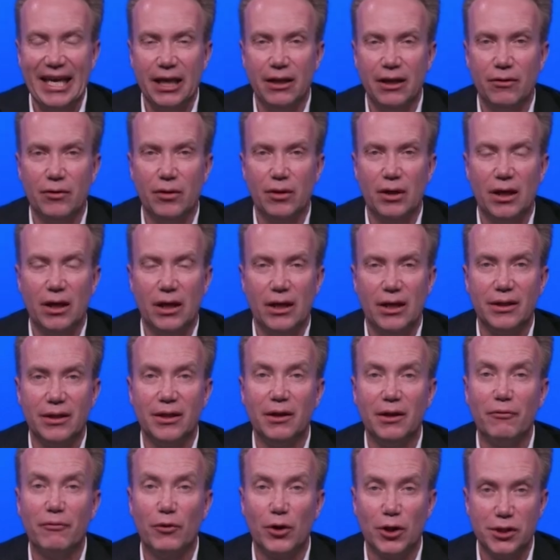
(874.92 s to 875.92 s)
in uh,
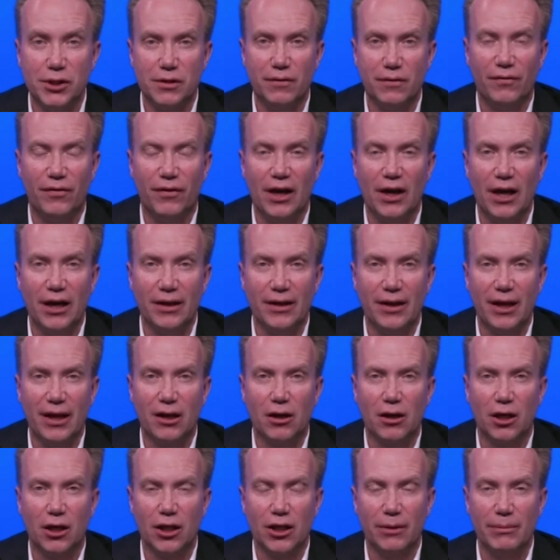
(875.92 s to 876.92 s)
diversifying the
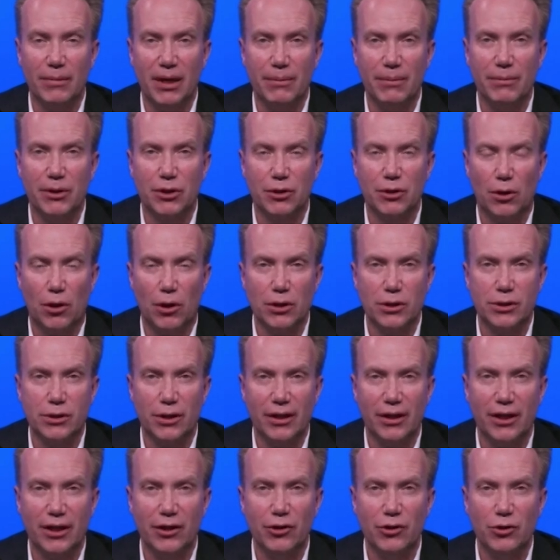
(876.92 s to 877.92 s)
economy, but also
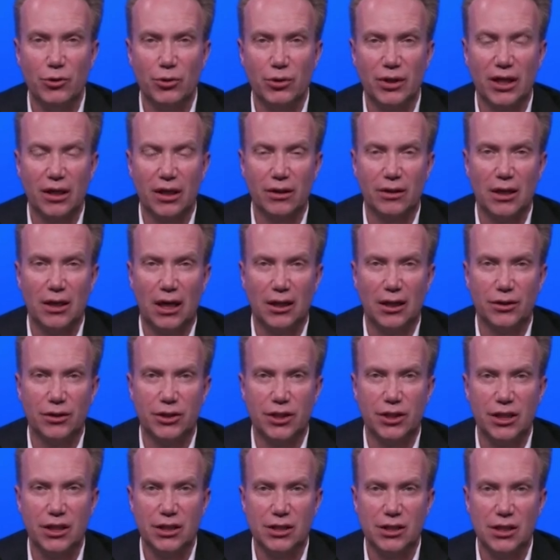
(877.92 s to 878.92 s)
in the new
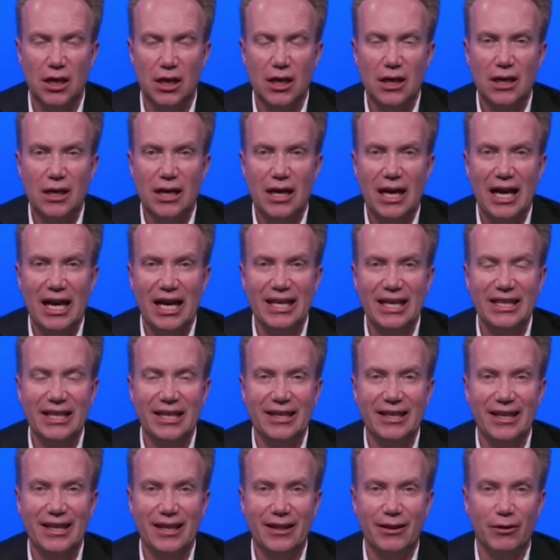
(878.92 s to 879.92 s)
technologies and
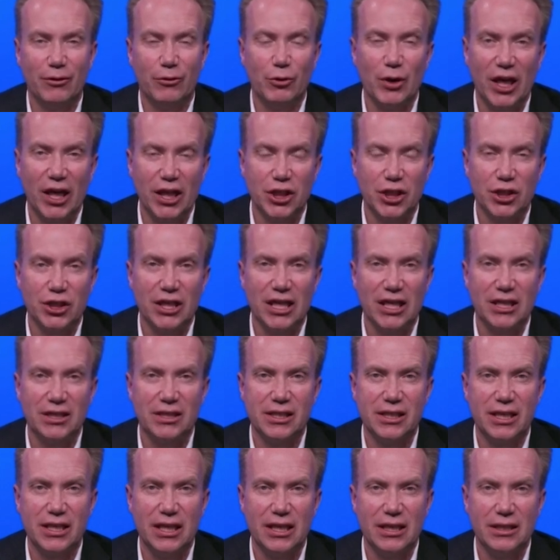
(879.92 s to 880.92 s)
in education and
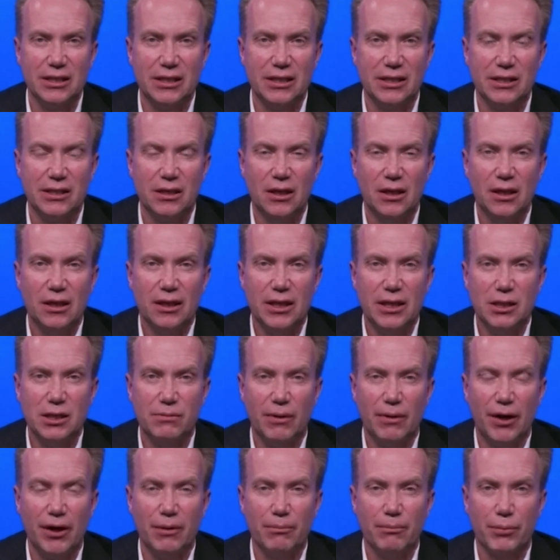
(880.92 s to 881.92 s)
skills is
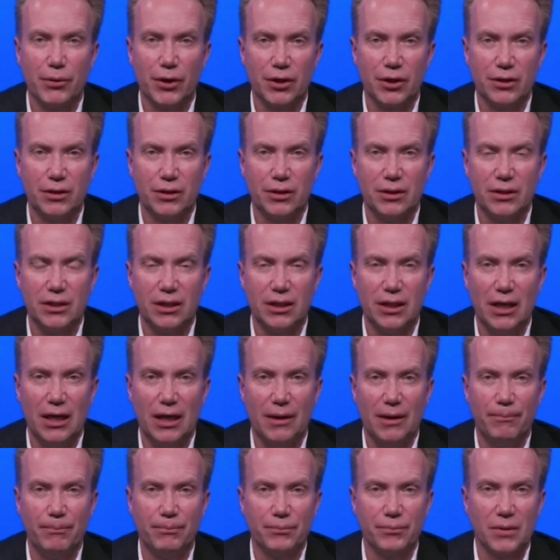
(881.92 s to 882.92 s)
very important.
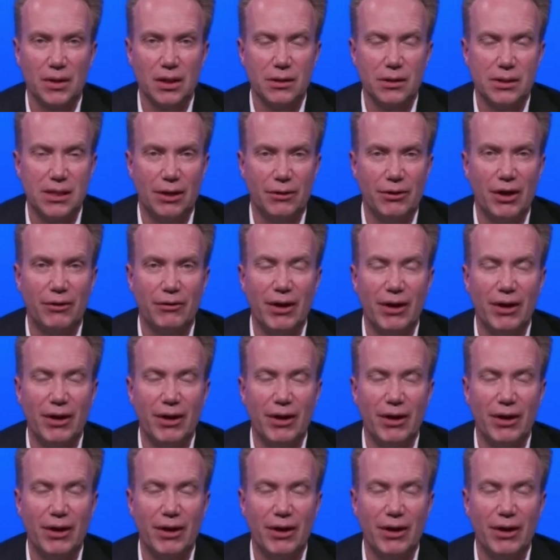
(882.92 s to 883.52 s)
Um, Saudi